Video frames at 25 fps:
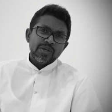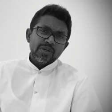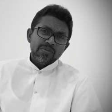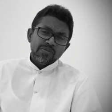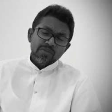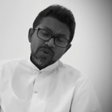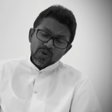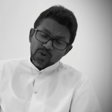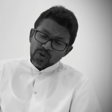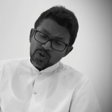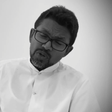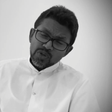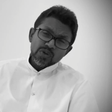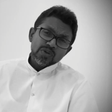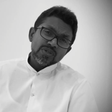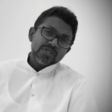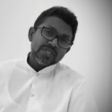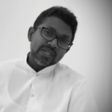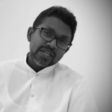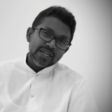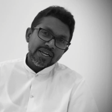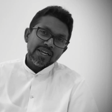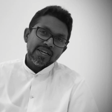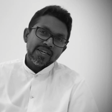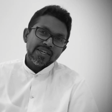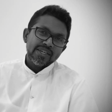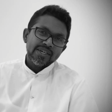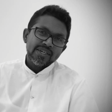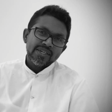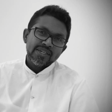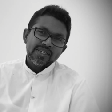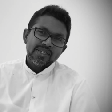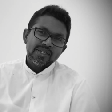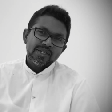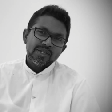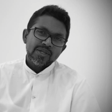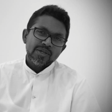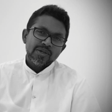more you surrender,
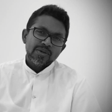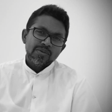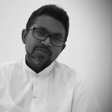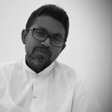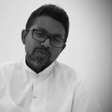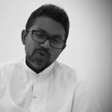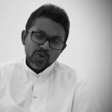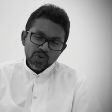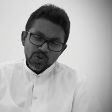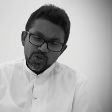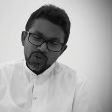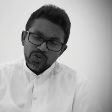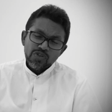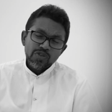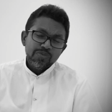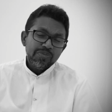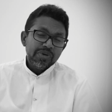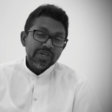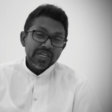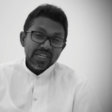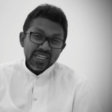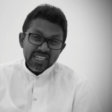more you will be